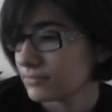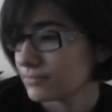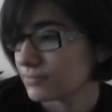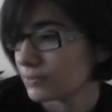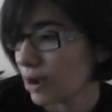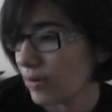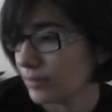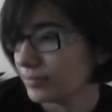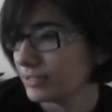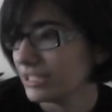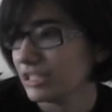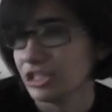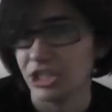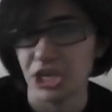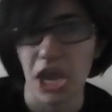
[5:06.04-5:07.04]
probably
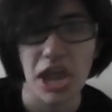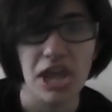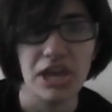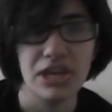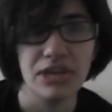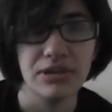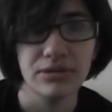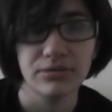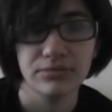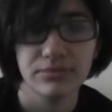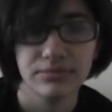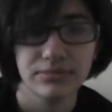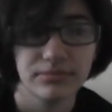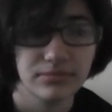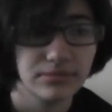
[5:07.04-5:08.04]
a Jay.
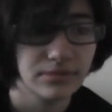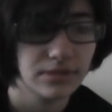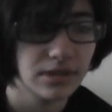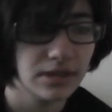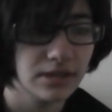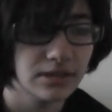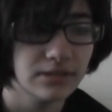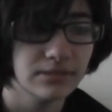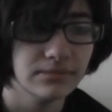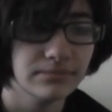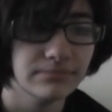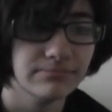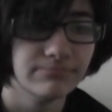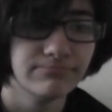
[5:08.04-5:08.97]
The